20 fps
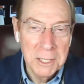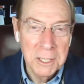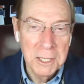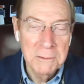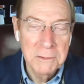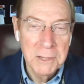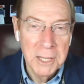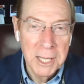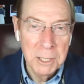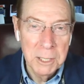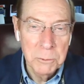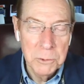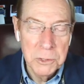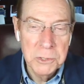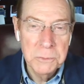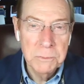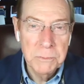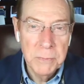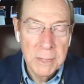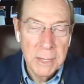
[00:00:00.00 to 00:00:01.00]
love language
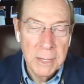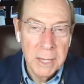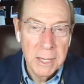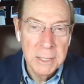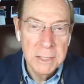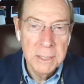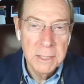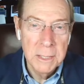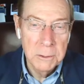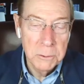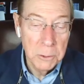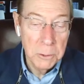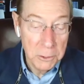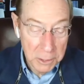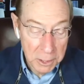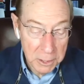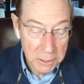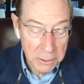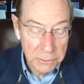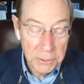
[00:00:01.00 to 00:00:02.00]
and uh, well,
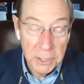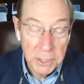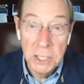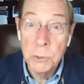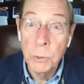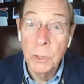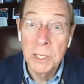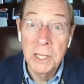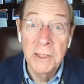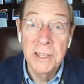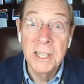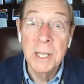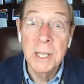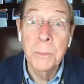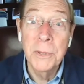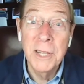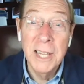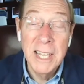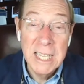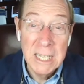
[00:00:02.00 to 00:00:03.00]
the other thing is what do they
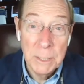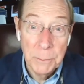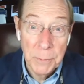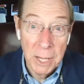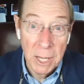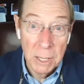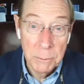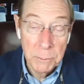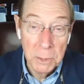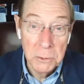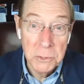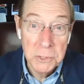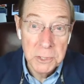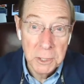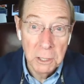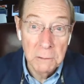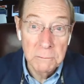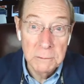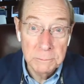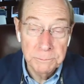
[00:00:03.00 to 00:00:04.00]
complain about most
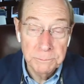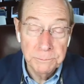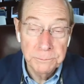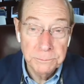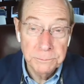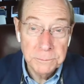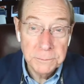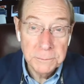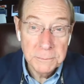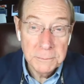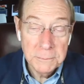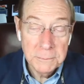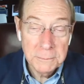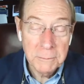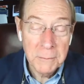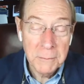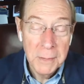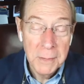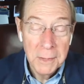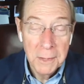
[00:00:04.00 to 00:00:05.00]
often?
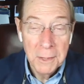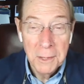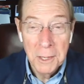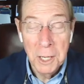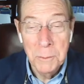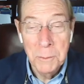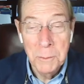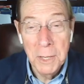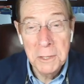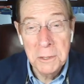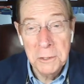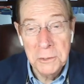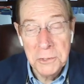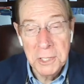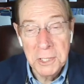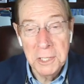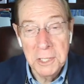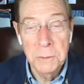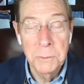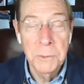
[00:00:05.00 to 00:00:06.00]
A mother
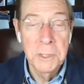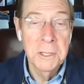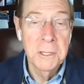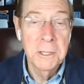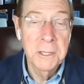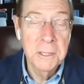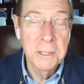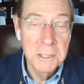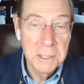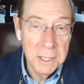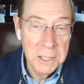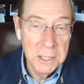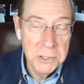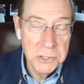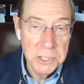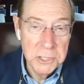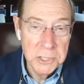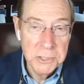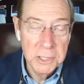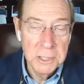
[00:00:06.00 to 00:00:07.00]
said to me the other day,
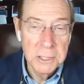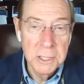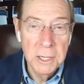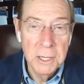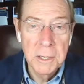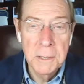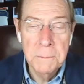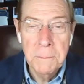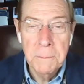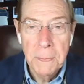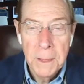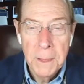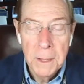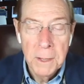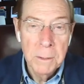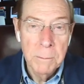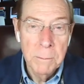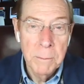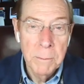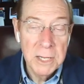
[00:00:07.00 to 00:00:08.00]
she said, Gary,
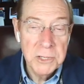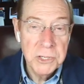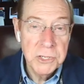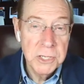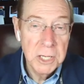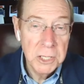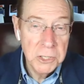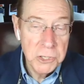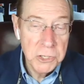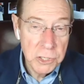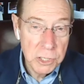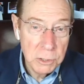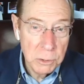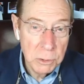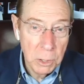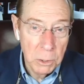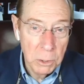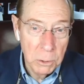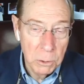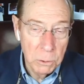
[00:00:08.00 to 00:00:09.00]
my six year
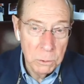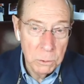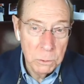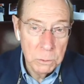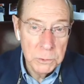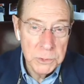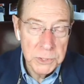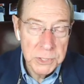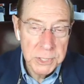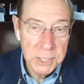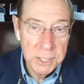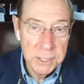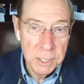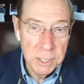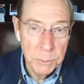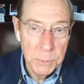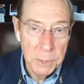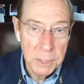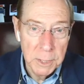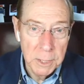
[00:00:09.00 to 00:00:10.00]
old said
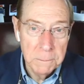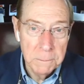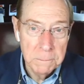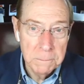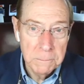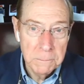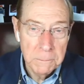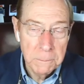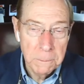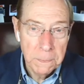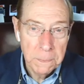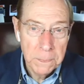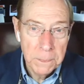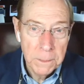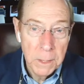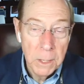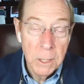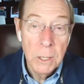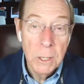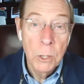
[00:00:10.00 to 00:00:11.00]
to me,
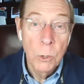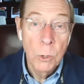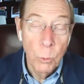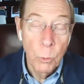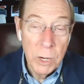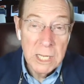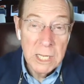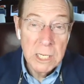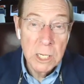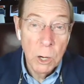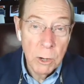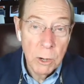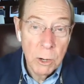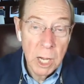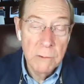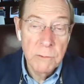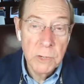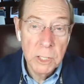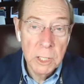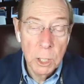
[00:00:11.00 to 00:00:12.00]
we don't
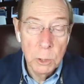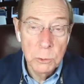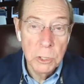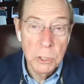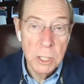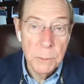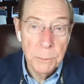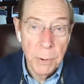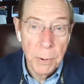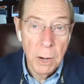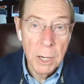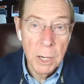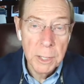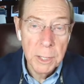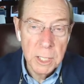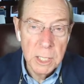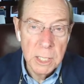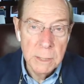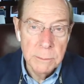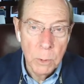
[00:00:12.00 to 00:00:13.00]
ever go to the
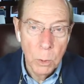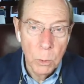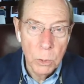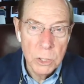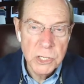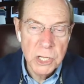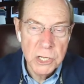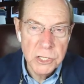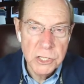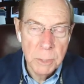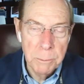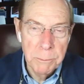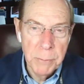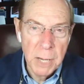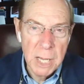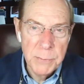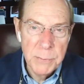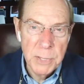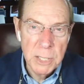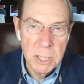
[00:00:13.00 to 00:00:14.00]
park anymore since the
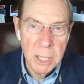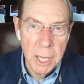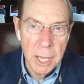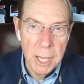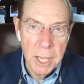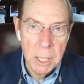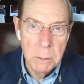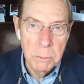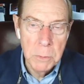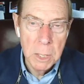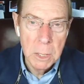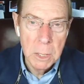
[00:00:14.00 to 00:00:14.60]
baby came.